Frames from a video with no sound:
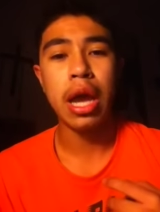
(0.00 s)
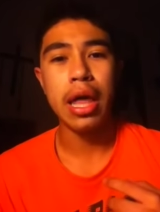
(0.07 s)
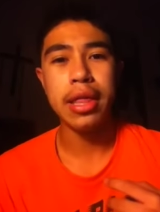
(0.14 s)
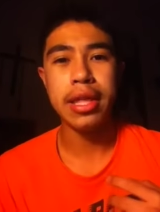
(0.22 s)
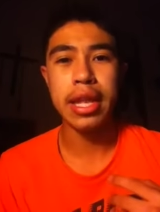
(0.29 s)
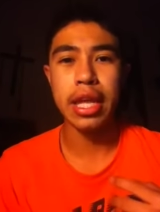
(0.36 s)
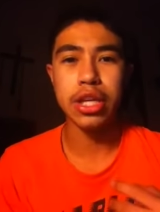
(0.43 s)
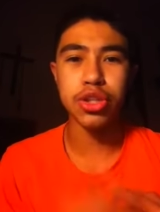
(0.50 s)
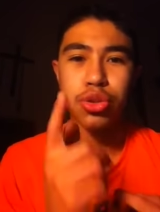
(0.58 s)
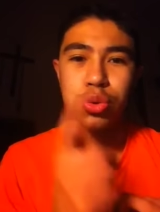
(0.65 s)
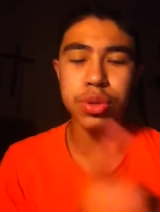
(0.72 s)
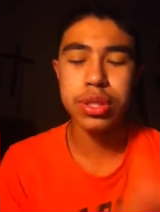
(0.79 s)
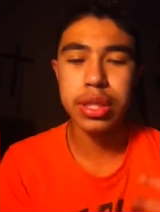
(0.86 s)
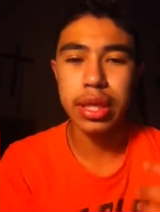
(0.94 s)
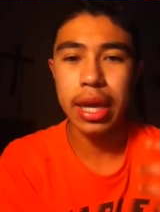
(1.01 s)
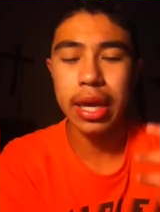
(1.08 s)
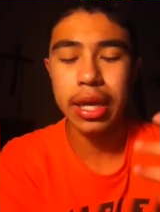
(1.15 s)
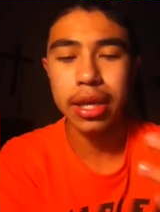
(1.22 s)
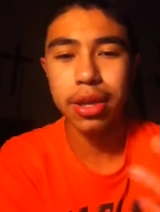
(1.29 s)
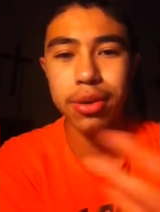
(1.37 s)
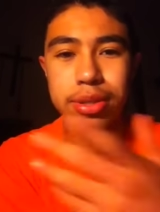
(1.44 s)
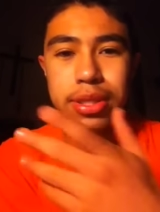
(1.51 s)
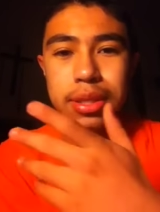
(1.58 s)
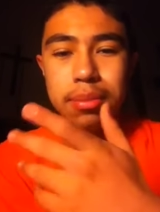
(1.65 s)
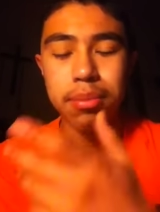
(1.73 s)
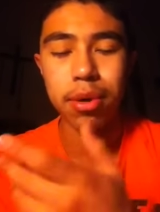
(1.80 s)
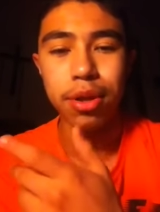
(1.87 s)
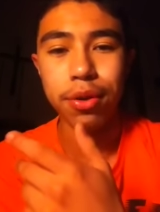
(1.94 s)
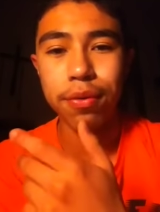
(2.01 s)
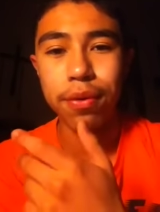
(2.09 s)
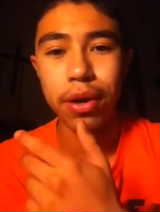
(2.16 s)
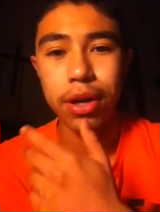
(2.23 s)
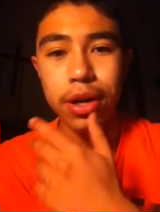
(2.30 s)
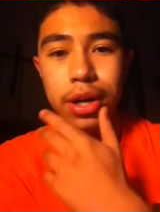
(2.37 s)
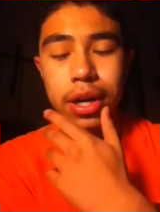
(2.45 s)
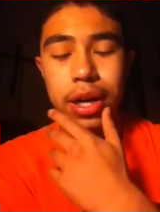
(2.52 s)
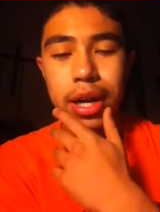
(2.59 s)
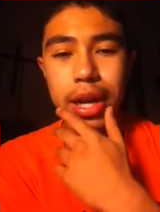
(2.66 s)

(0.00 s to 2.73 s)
And then he like shoots the guy and kills the motherfucker,